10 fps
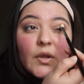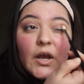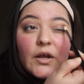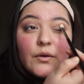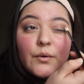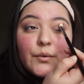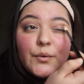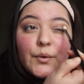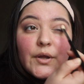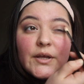I know
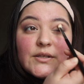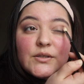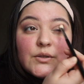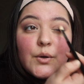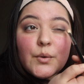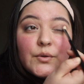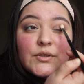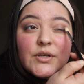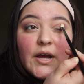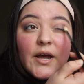Huda is known
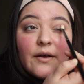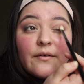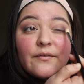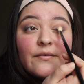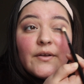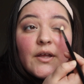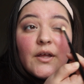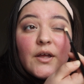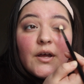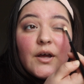to have
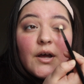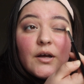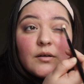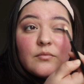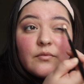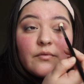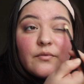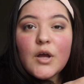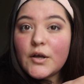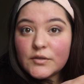
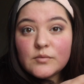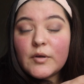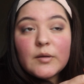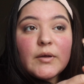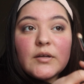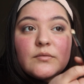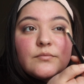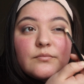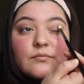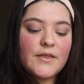awesome pigment.
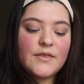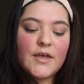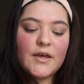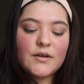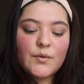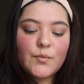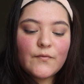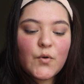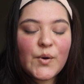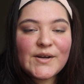And then,
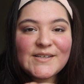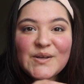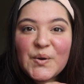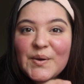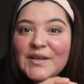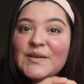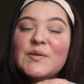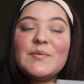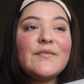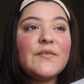of course, going in
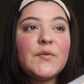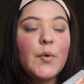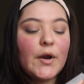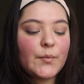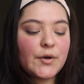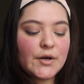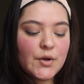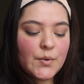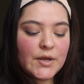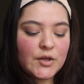with my favorite part, we're going to
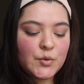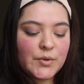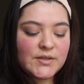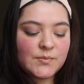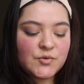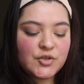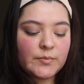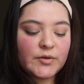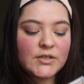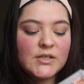go in with some
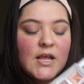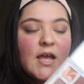shimmers.